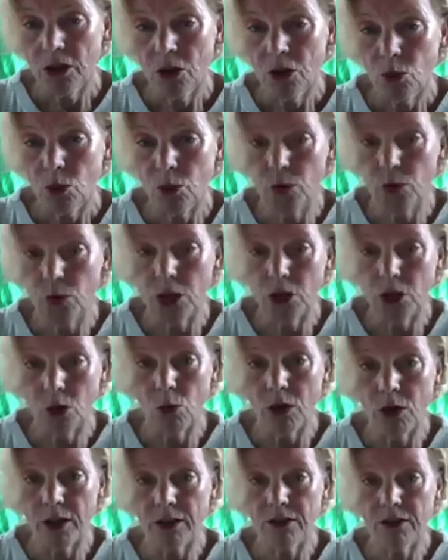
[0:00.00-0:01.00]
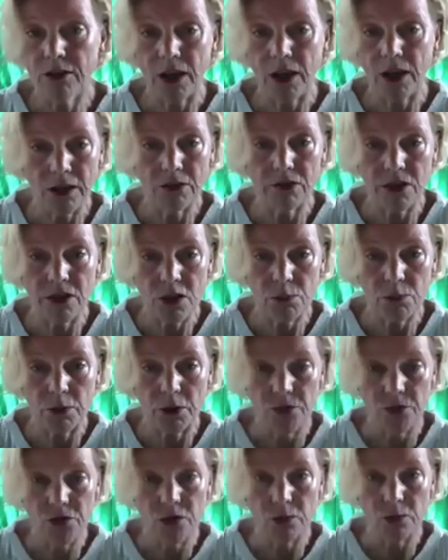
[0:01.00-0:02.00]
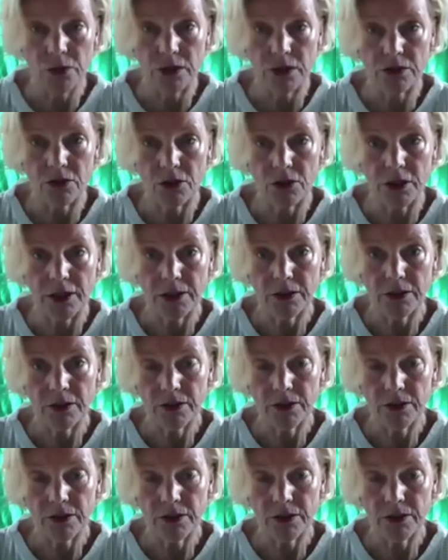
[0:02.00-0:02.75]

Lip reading: We don't want to take responsibility.